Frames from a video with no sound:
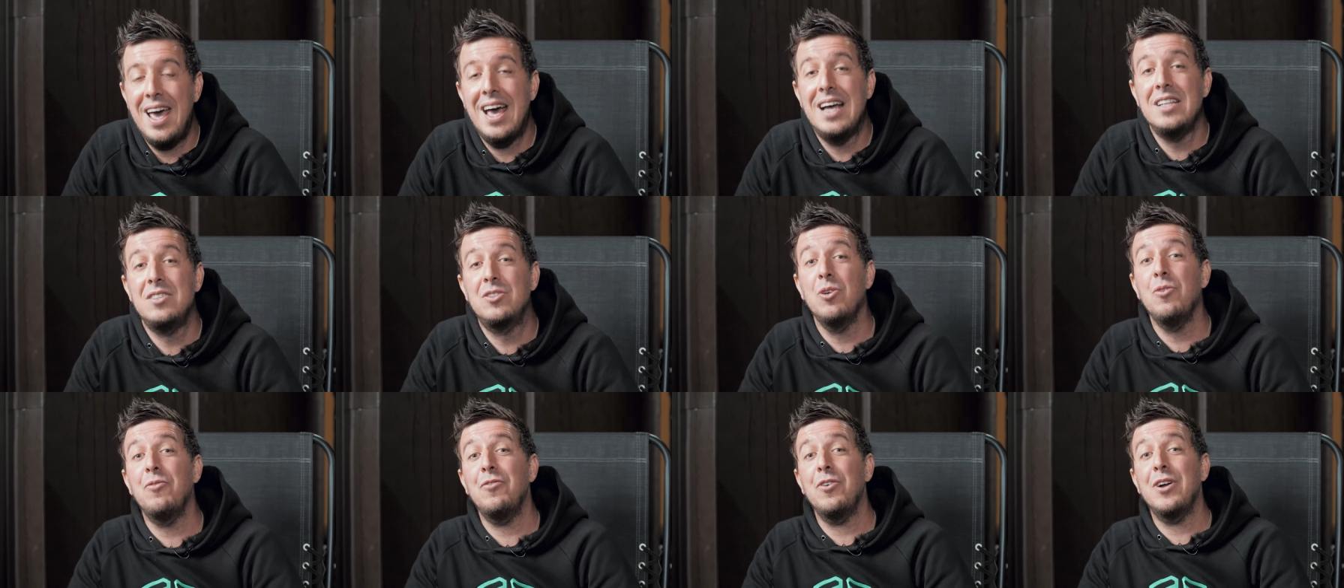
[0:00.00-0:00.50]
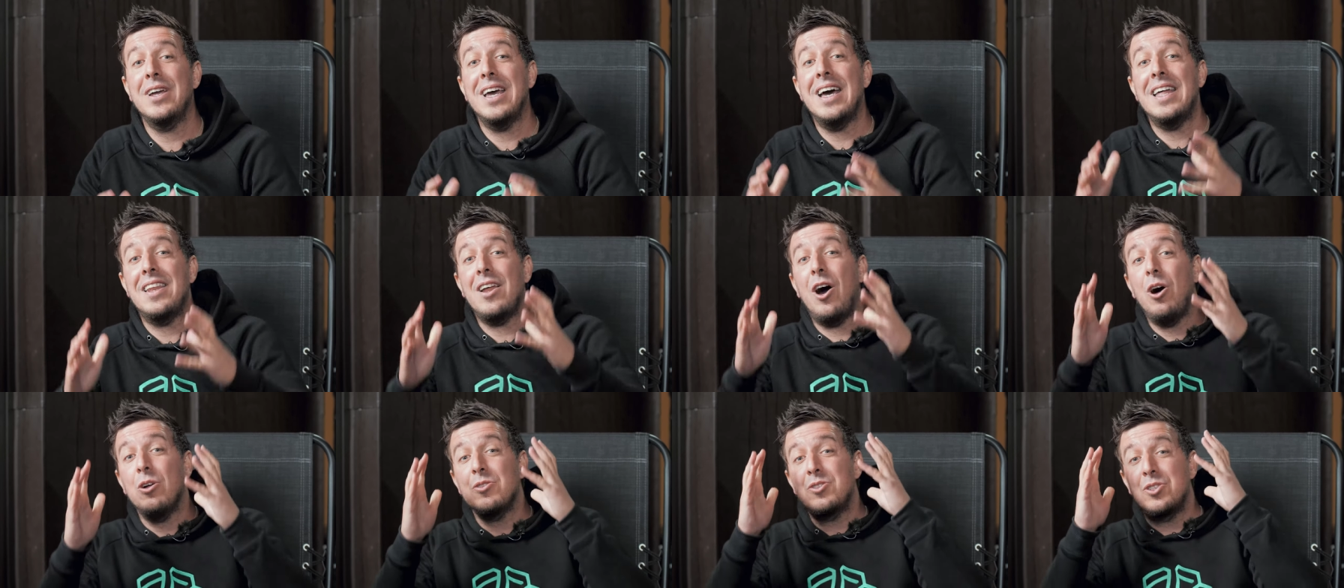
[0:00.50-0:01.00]
And don't
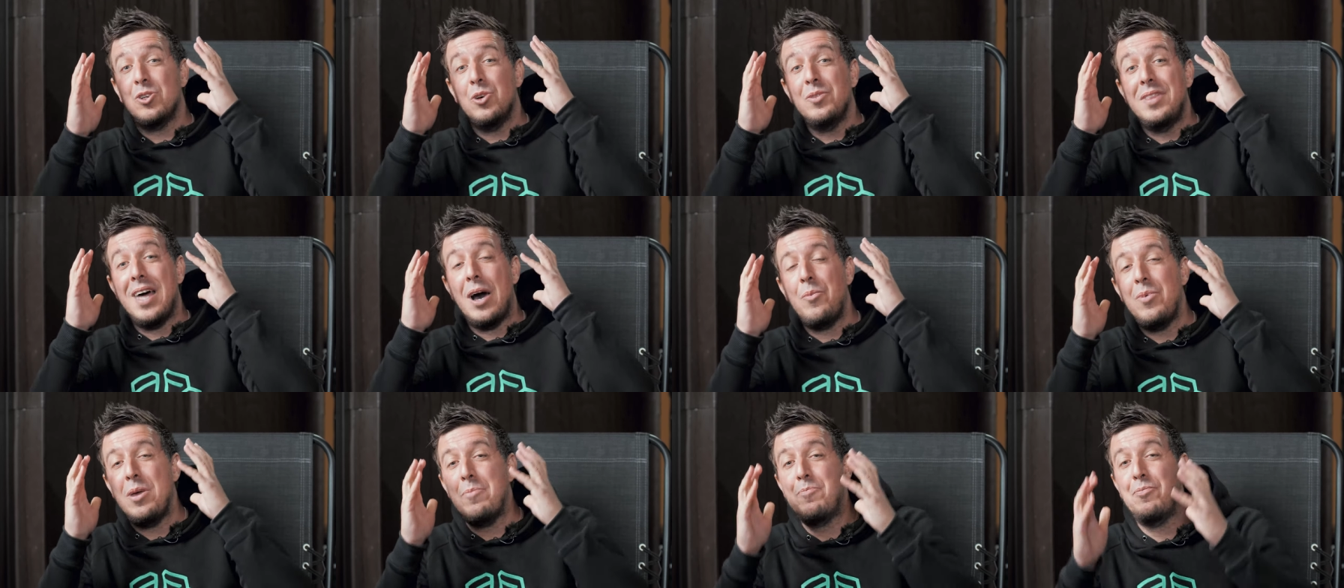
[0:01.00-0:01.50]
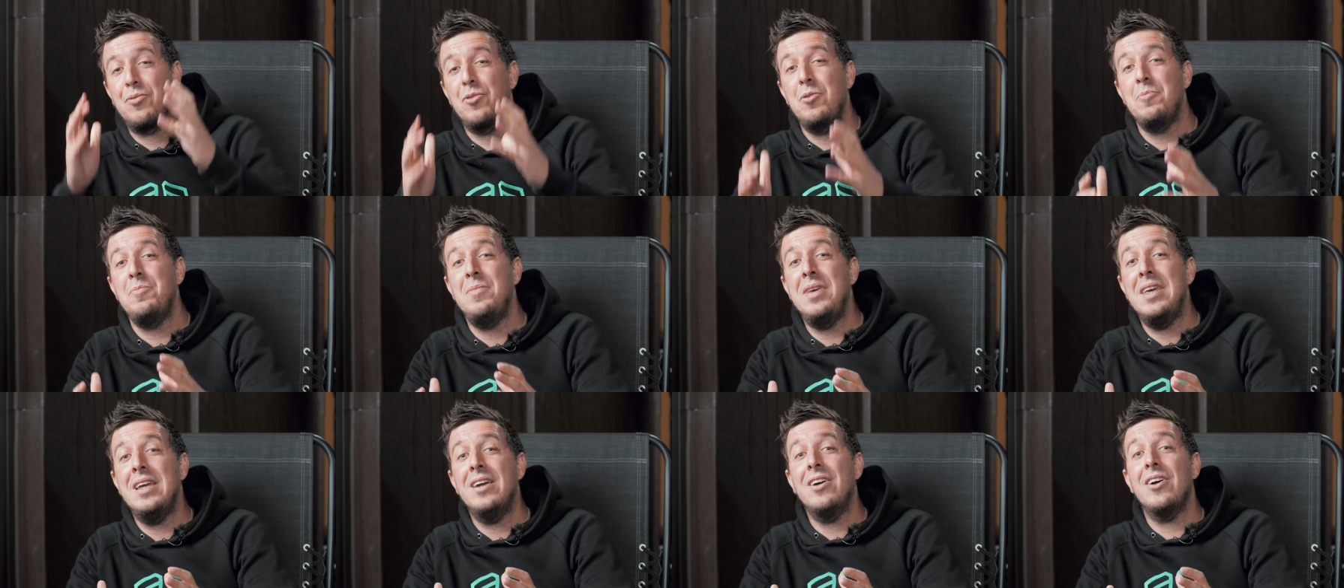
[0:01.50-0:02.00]
forget also that we
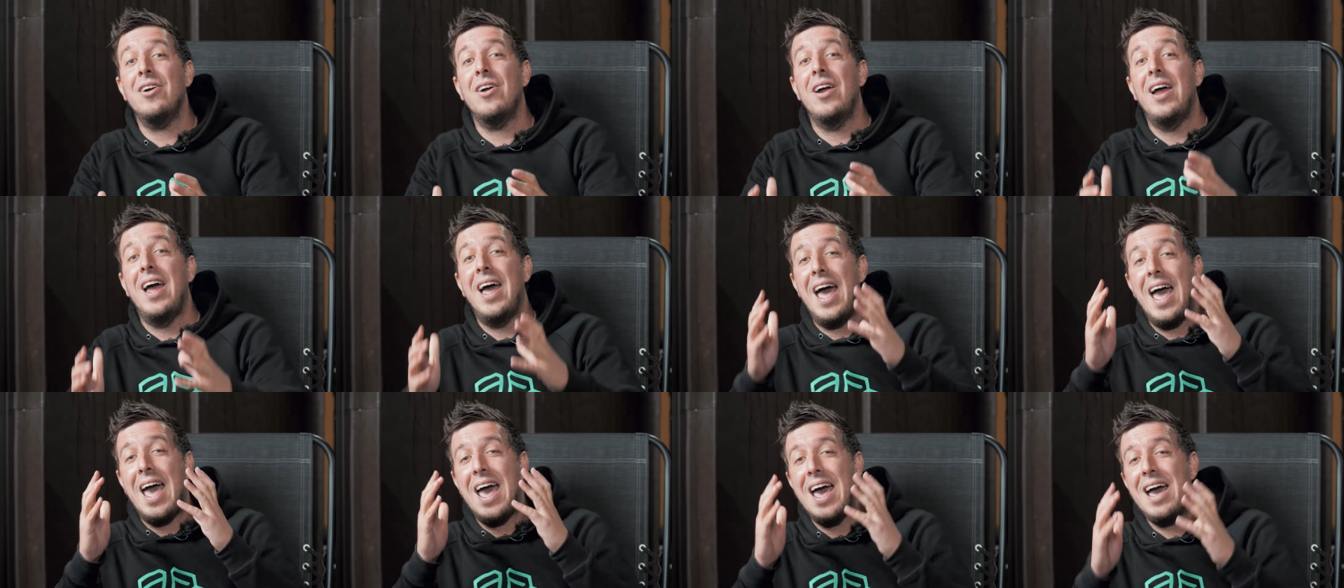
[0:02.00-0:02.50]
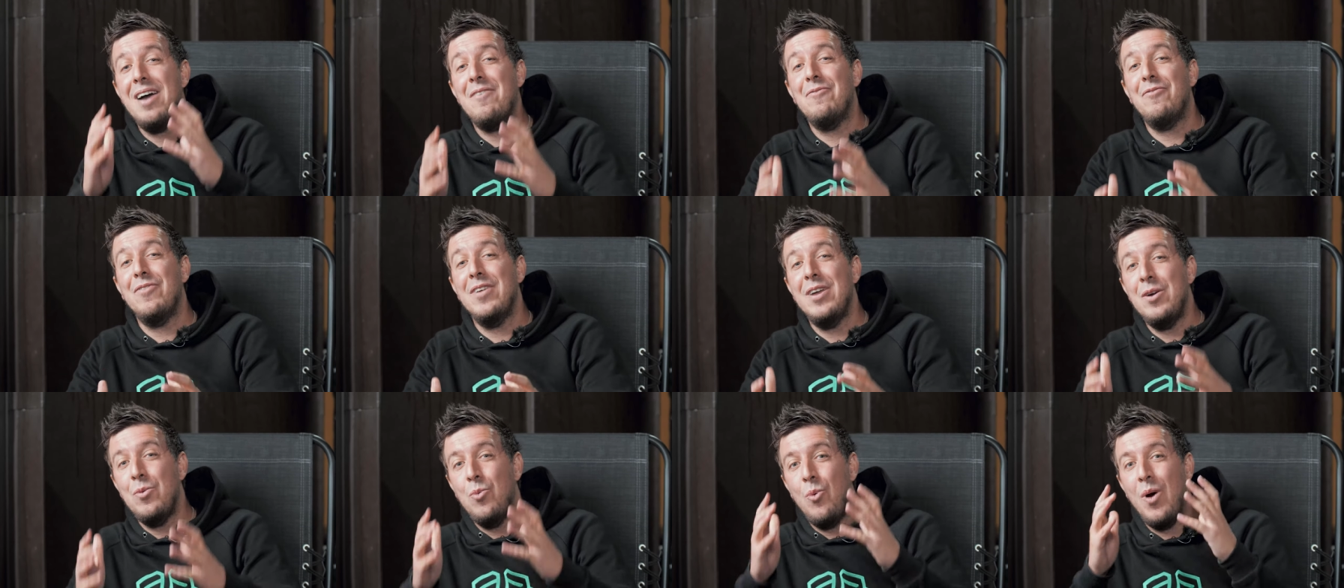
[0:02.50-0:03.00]
premiere
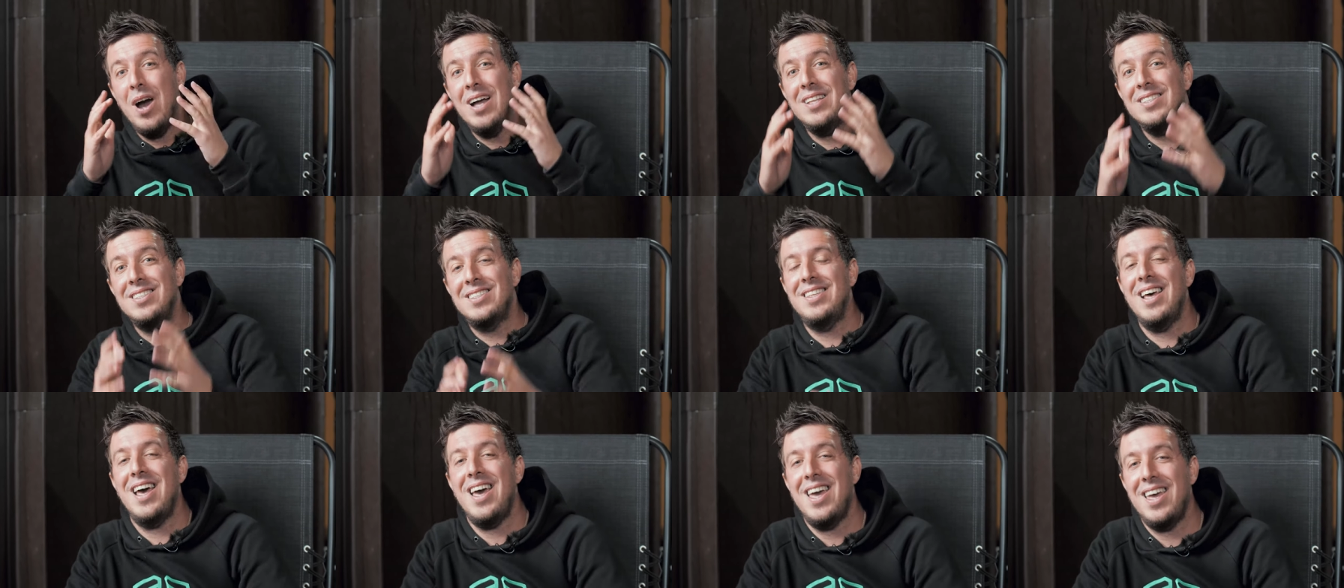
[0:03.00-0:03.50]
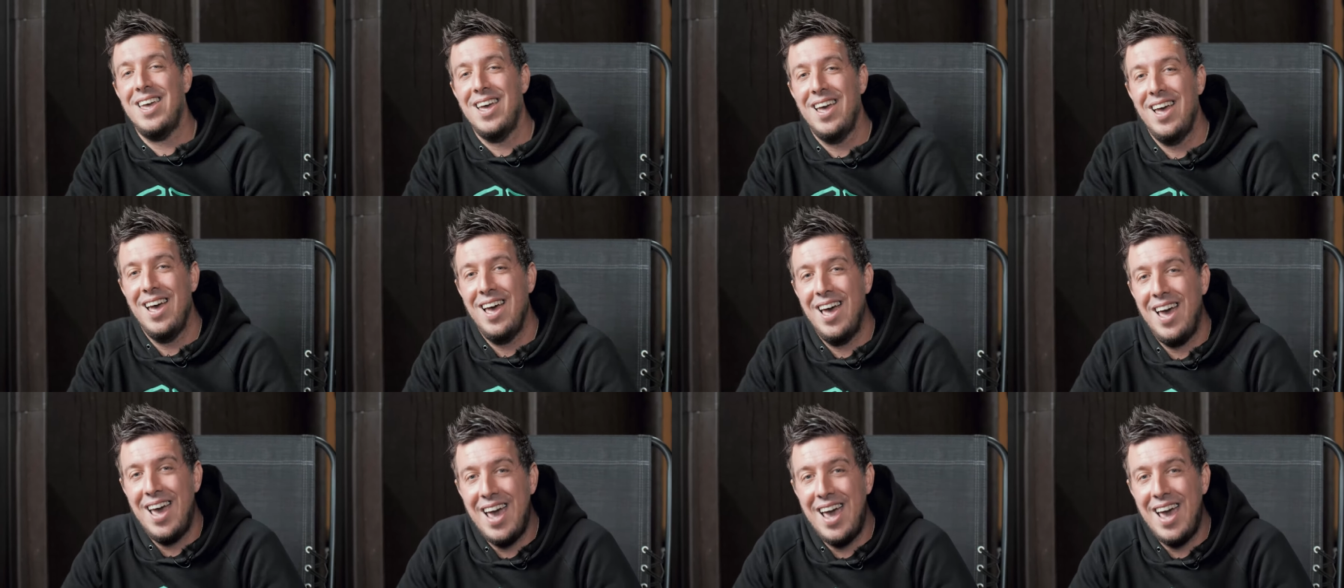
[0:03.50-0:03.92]
every Wednesday,